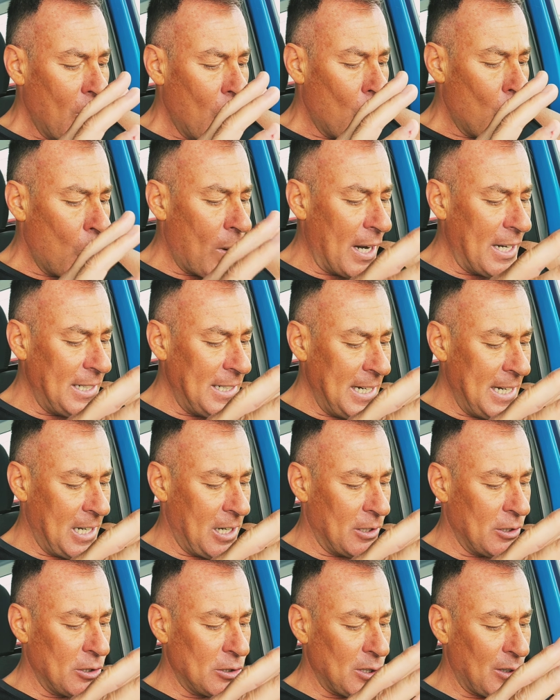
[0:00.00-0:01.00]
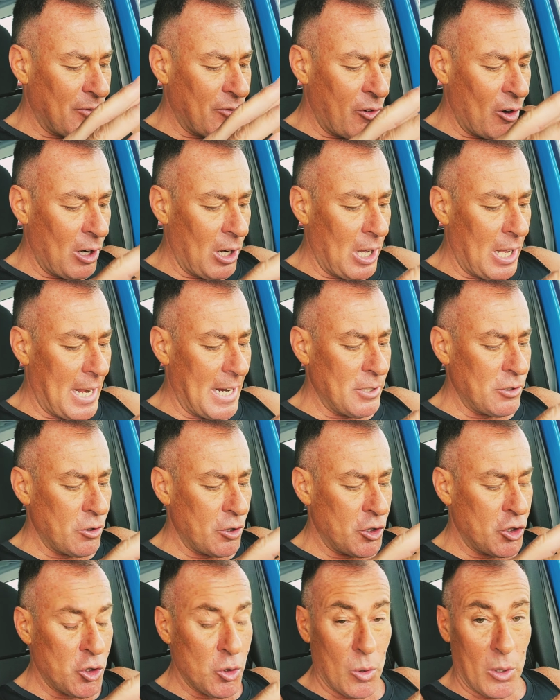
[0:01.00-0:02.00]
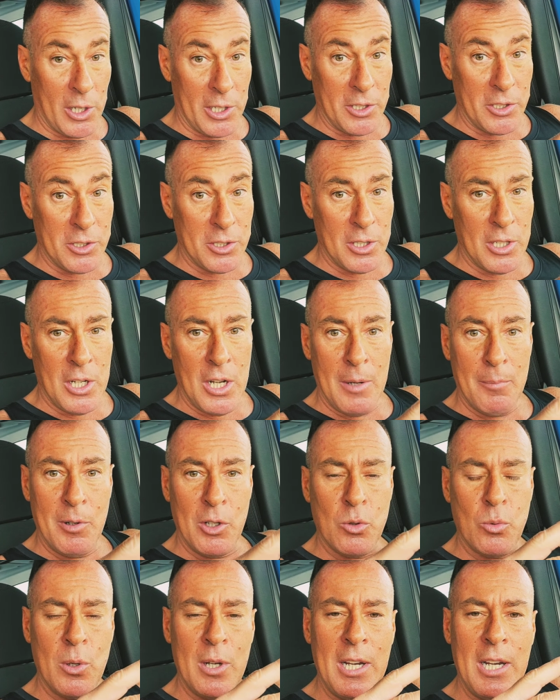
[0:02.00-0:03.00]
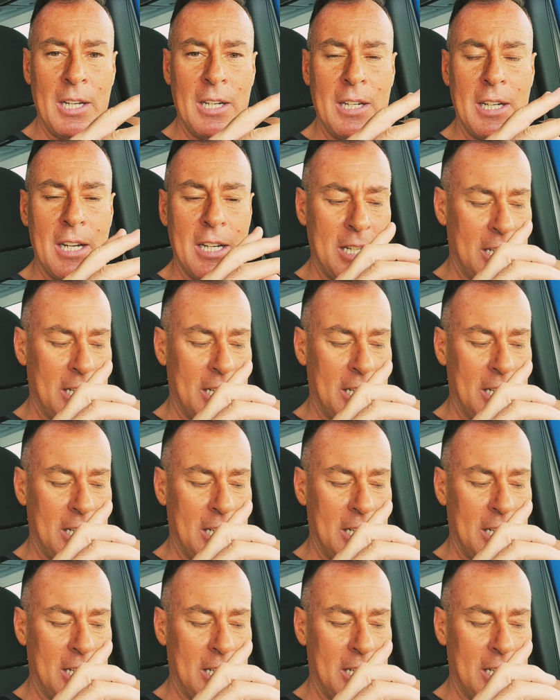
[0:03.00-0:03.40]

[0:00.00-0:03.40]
Right now, there's a fertilizer shortage between